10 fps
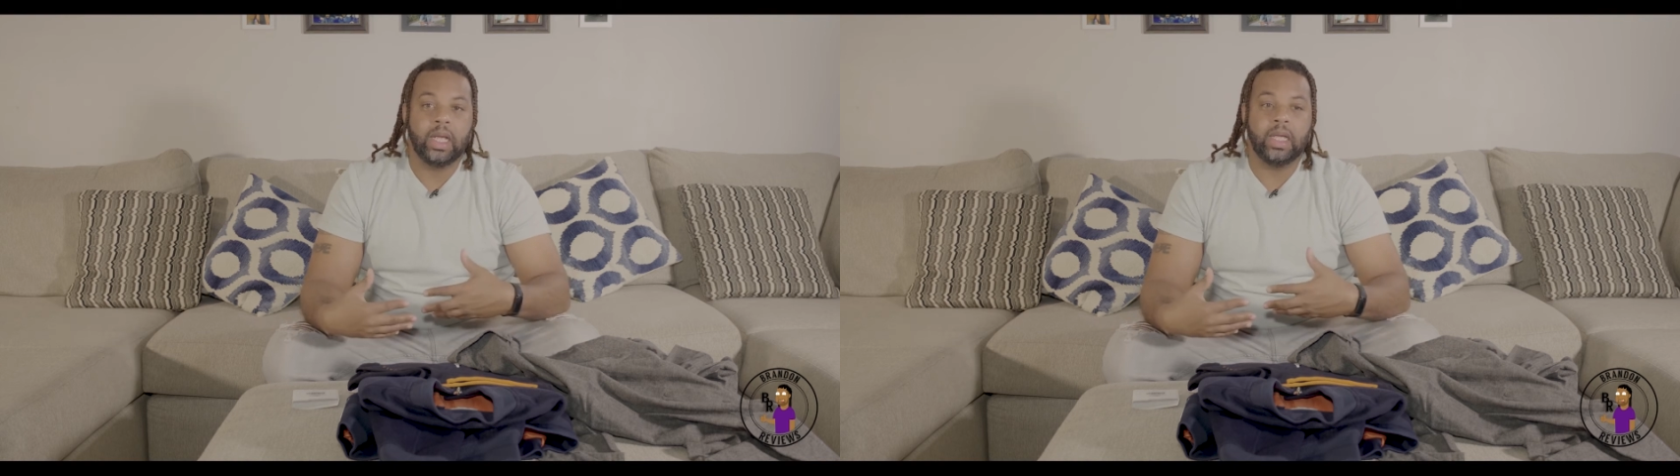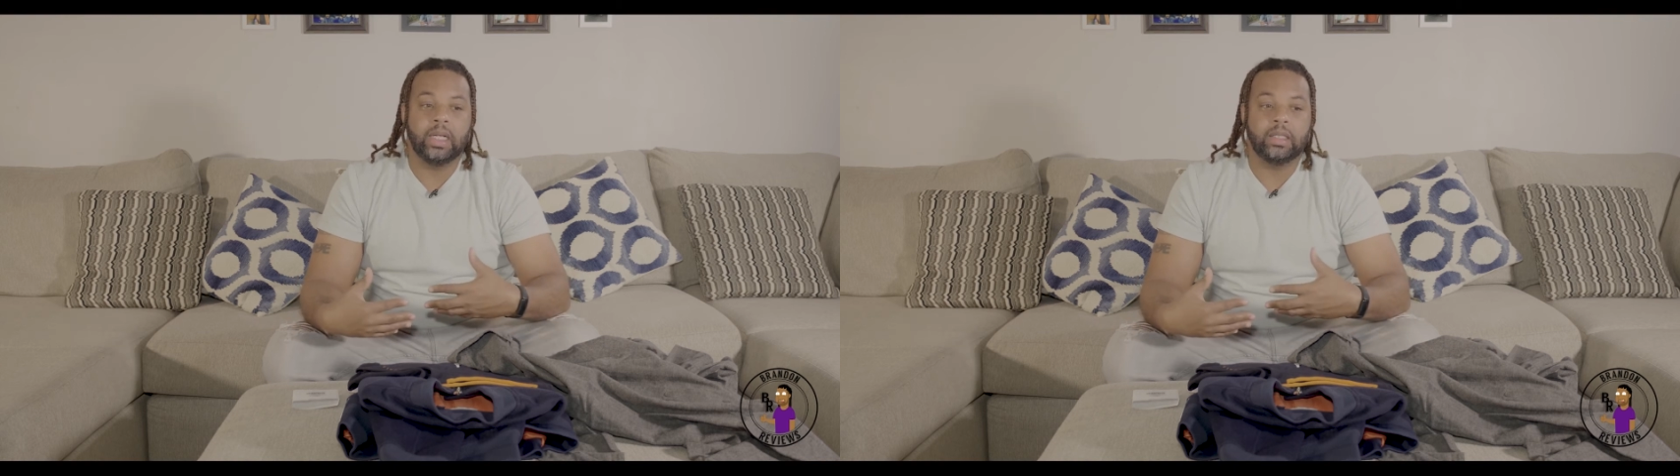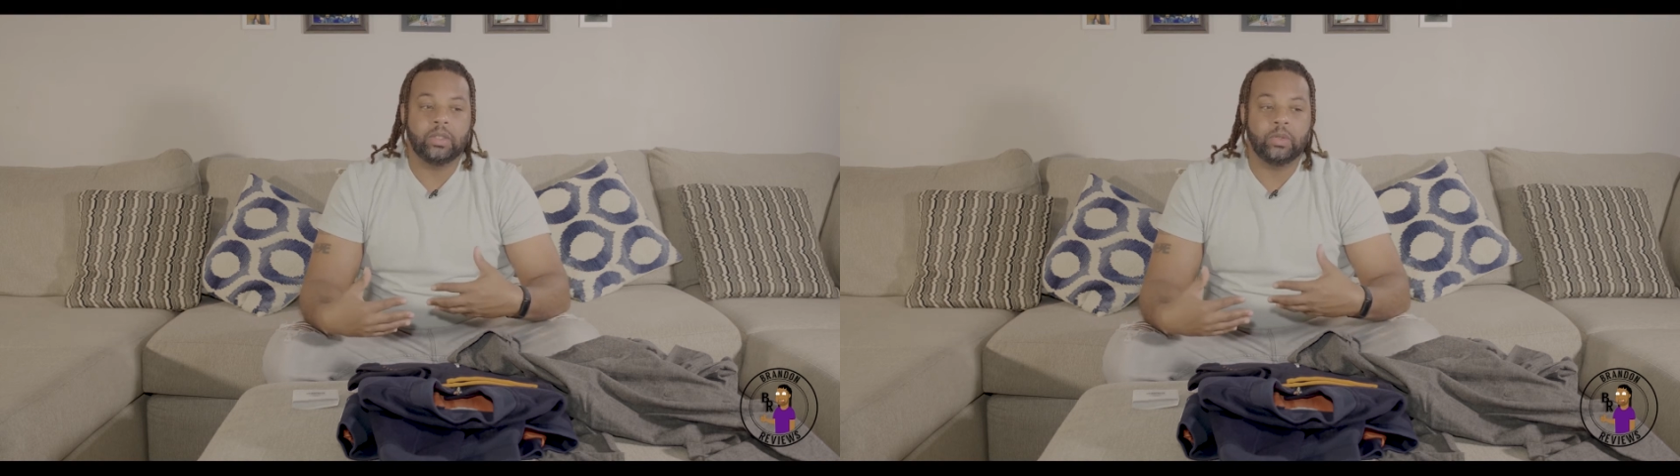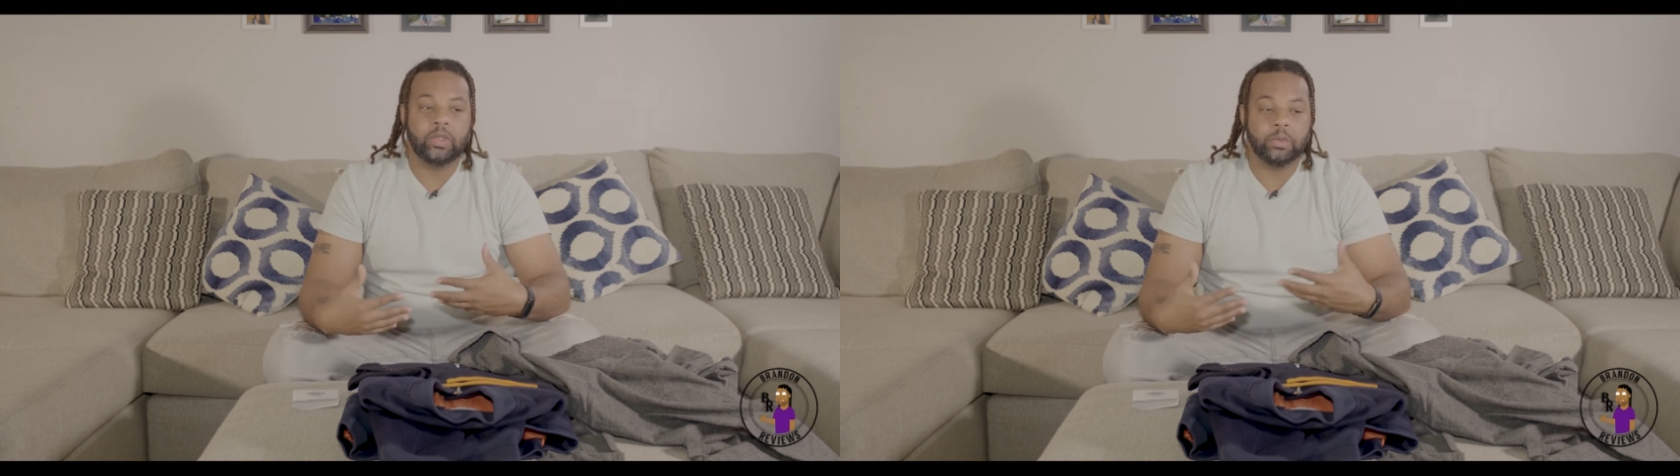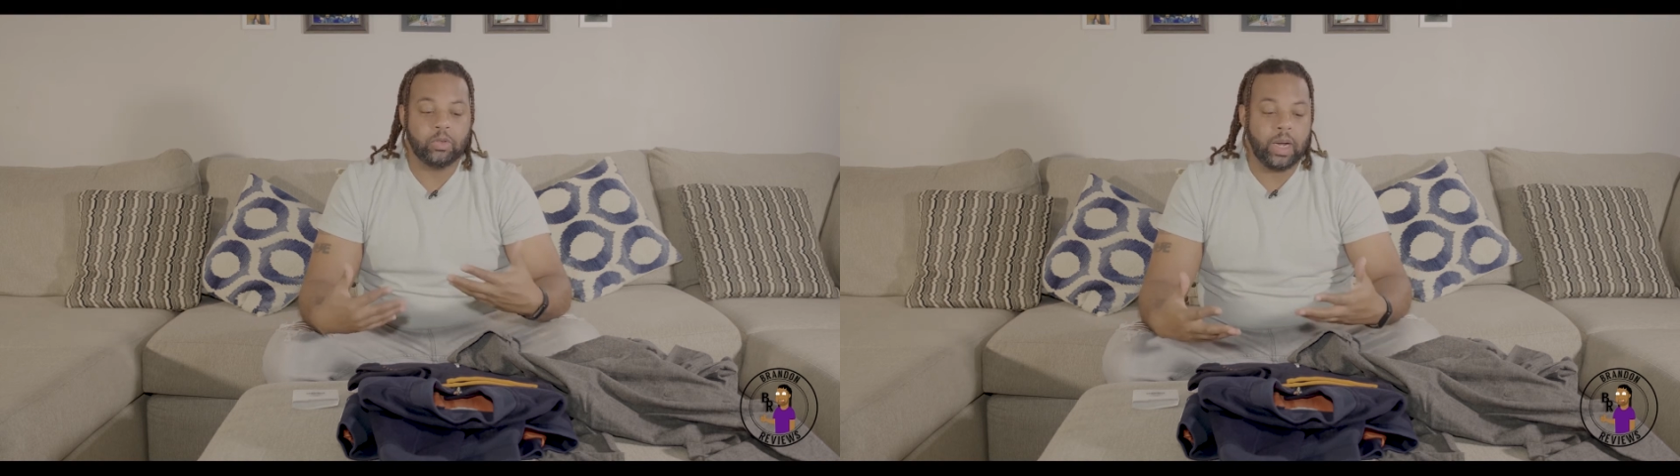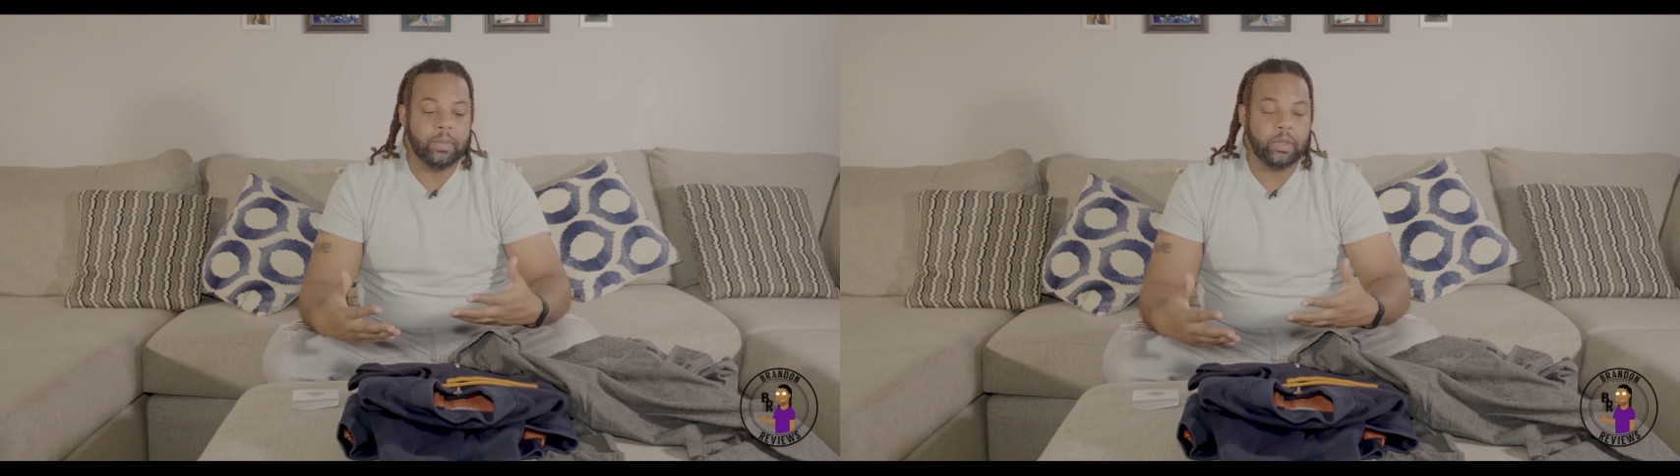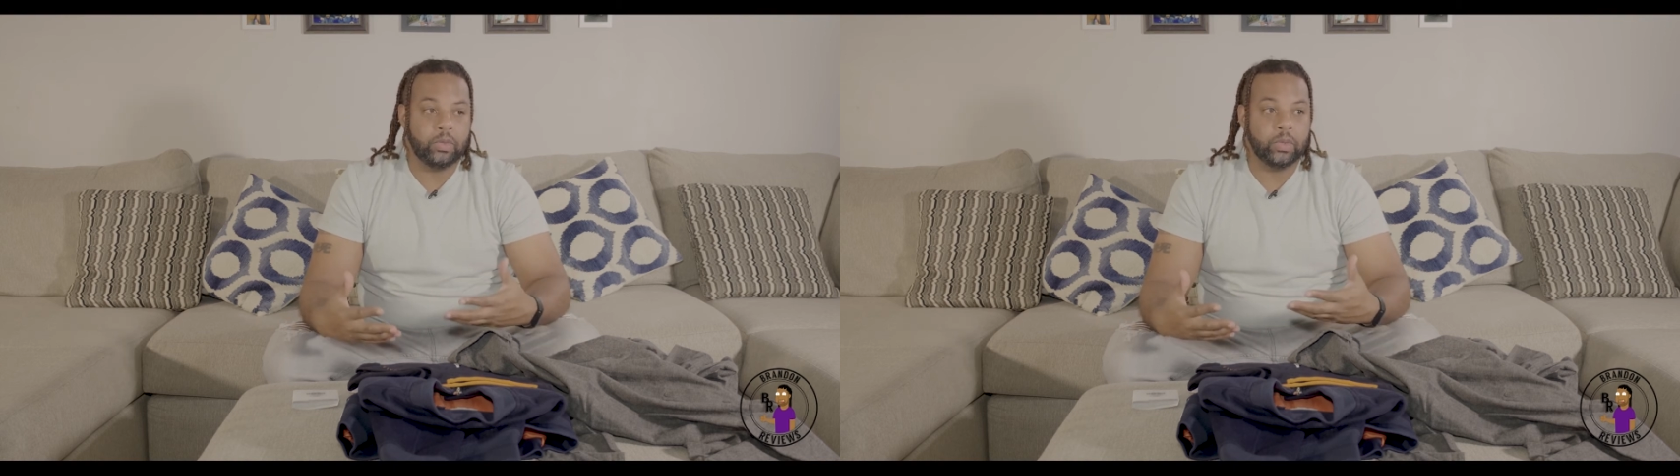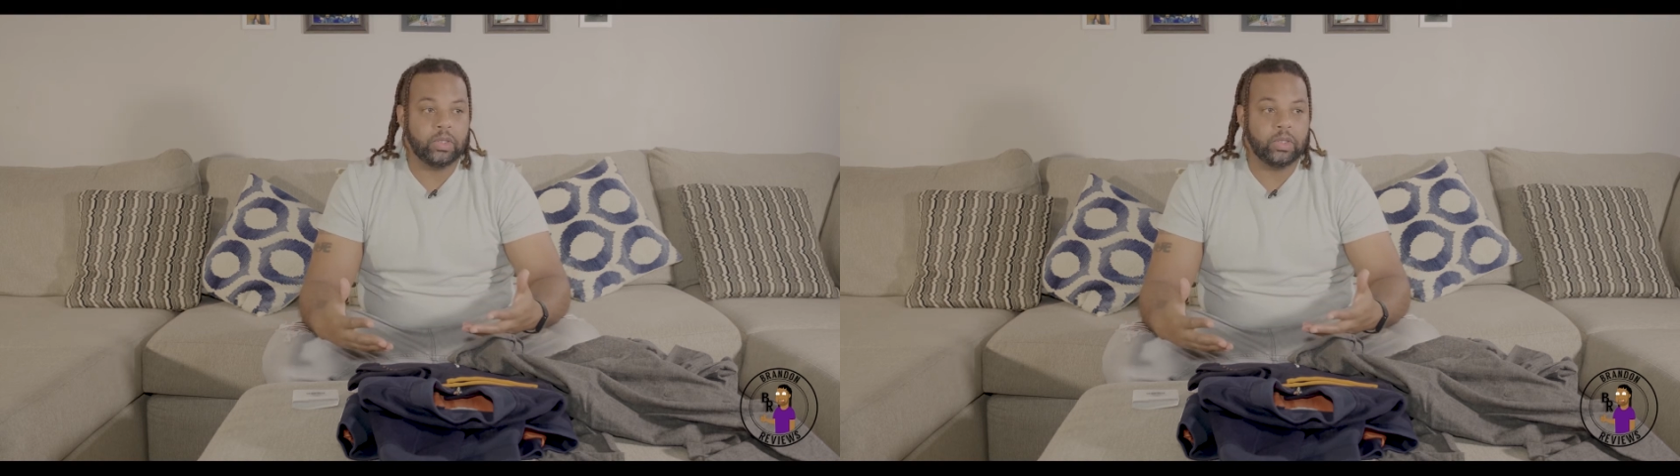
into subscribing to